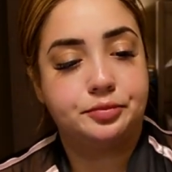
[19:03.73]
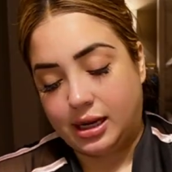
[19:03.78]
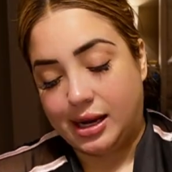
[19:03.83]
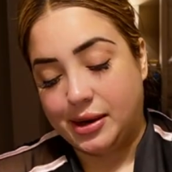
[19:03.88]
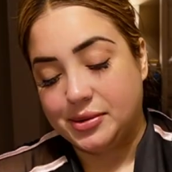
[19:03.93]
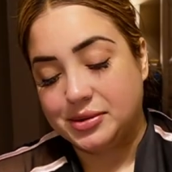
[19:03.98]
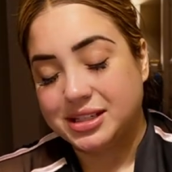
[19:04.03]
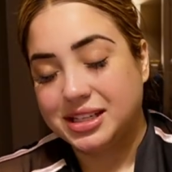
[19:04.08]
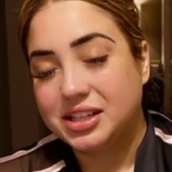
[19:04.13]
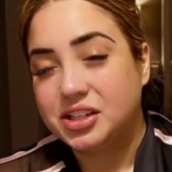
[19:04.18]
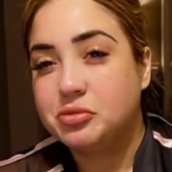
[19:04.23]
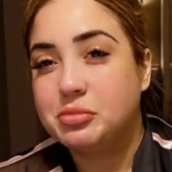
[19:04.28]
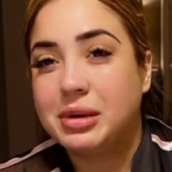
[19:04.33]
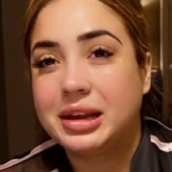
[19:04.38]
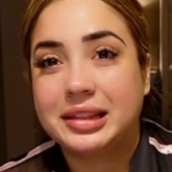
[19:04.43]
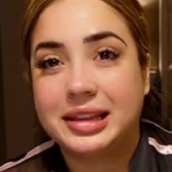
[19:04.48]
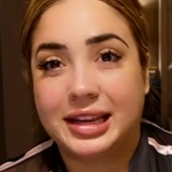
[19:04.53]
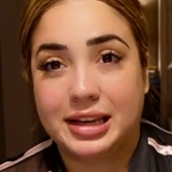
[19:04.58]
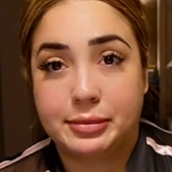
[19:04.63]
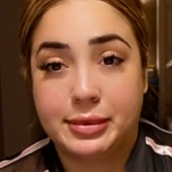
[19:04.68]
I was going to do my
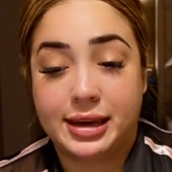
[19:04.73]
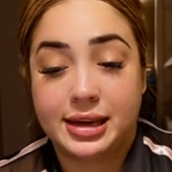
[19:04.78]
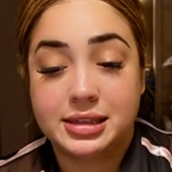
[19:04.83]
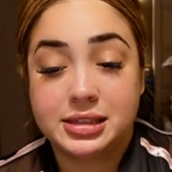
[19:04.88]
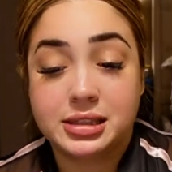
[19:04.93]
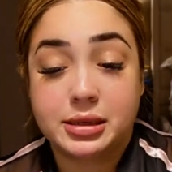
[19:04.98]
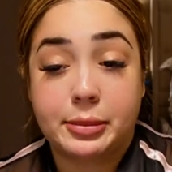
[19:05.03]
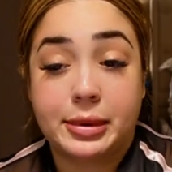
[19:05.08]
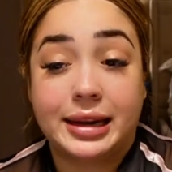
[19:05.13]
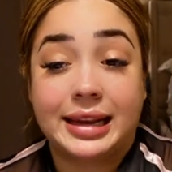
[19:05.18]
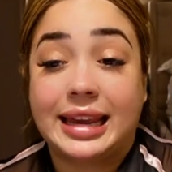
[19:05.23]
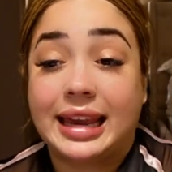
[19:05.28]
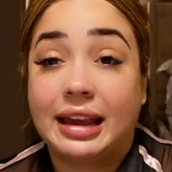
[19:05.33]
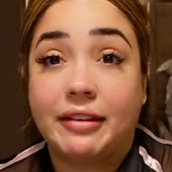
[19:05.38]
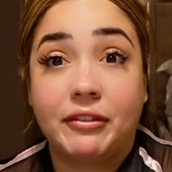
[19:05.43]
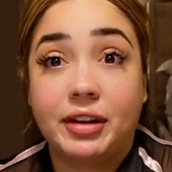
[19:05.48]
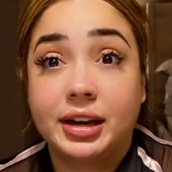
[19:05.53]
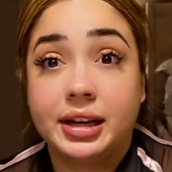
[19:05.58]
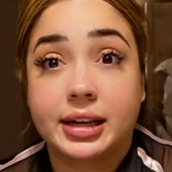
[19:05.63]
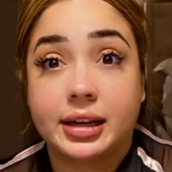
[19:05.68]
light mask, but I
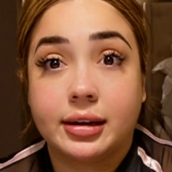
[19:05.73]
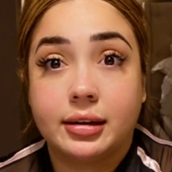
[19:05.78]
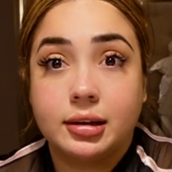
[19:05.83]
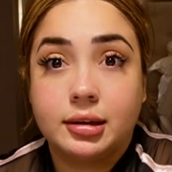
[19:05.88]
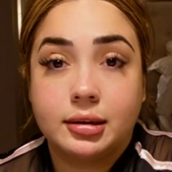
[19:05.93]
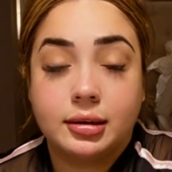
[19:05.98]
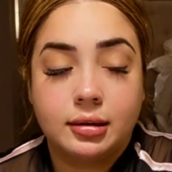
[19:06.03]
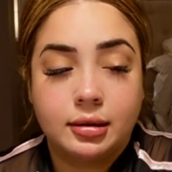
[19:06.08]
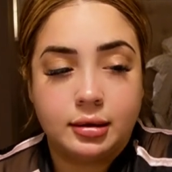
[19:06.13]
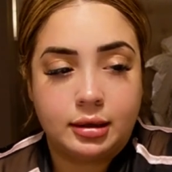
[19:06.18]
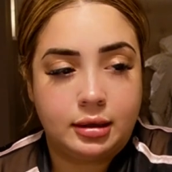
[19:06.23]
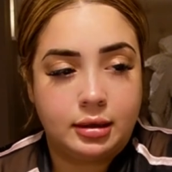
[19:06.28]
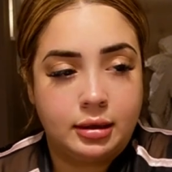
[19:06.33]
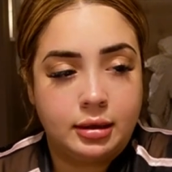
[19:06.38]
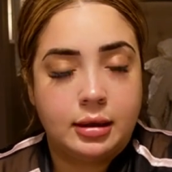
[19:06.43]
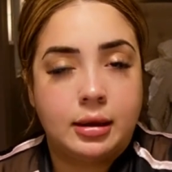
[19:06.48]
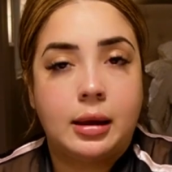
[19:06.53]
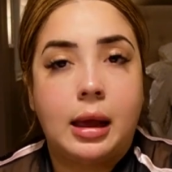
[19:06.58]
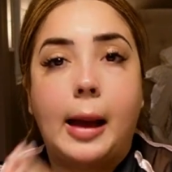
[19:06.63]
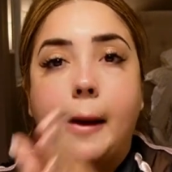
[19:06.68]
can't find
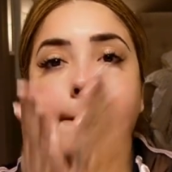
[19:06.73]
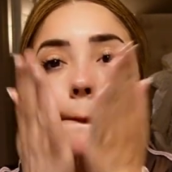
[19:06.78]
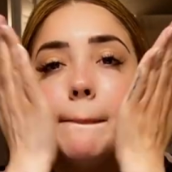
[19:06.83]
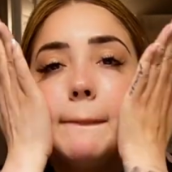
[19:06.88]
it.